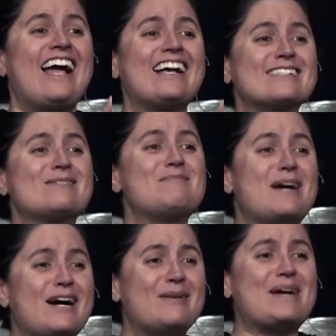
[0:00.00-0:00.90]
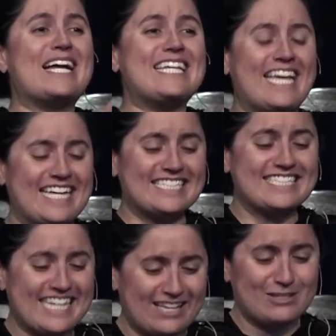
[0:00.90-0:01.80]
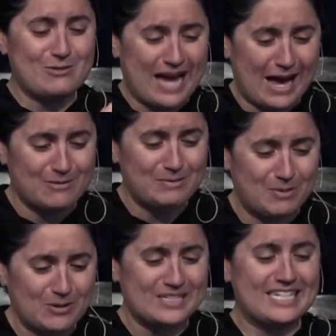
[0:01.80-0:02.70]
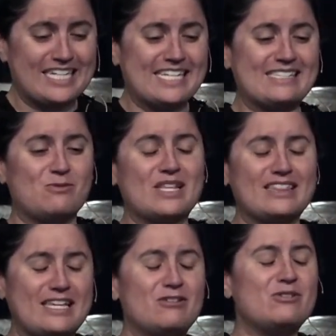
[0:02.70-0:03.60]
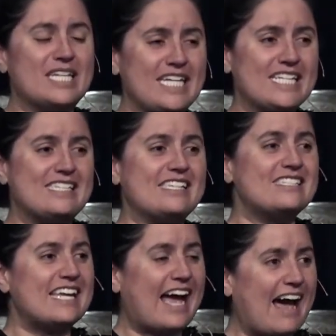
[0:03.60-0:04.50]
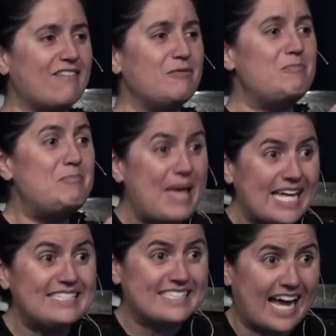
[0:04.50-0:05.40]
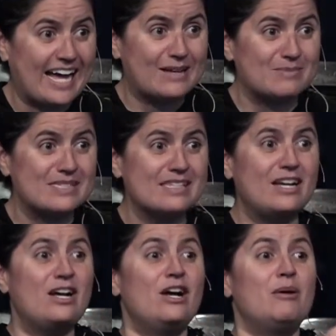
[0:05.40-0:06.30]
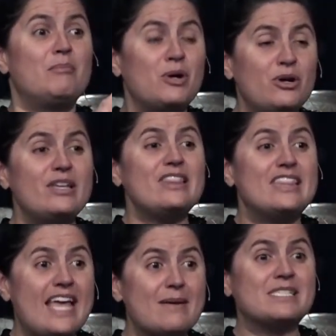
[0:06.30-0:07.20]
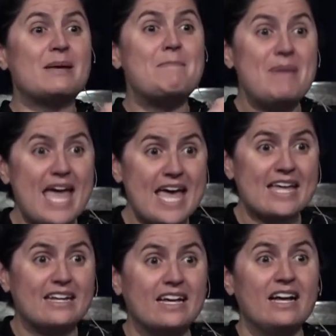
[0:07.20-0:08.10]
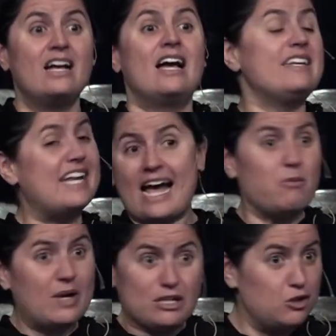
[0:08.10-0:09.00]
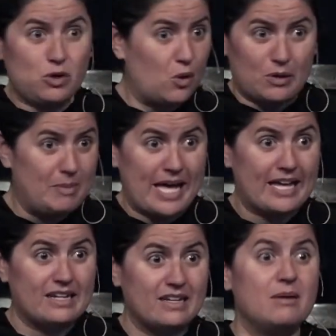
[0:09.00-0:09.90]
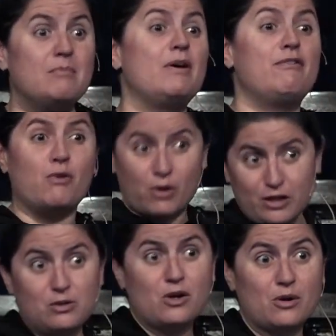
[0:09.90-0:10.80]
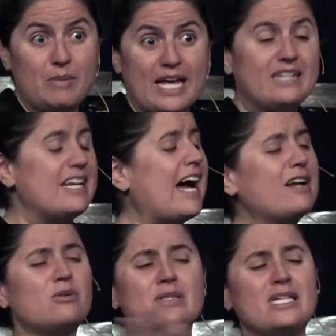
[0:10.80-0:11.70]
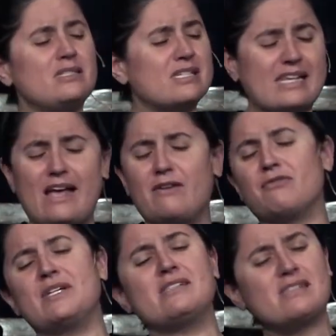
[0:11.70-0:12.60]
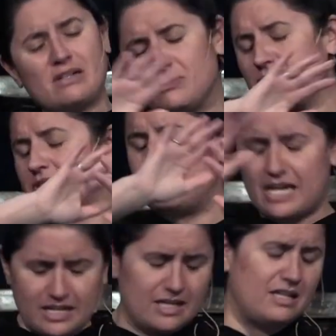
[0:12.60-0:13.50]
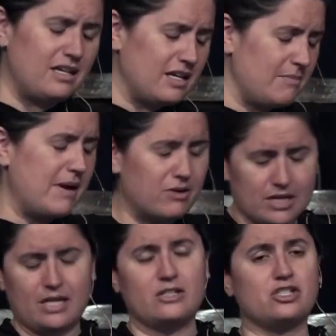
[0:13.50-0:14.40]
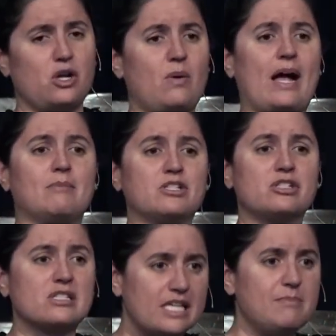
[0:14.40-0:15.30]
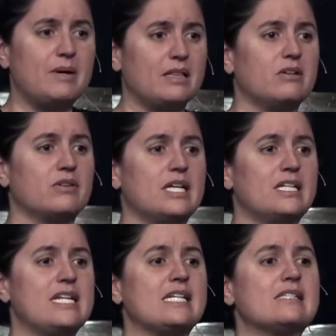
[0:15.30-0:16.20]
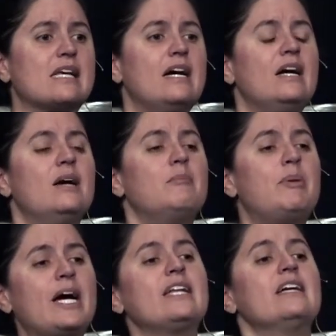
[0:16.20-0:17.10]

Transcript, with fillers: As a mom, I can't tell you how important it is with little kids to have bedtimes. Put them to bed, not when you go to bed, before you go to bed. Not only does every single study in America show how much sleep a little kid needs, but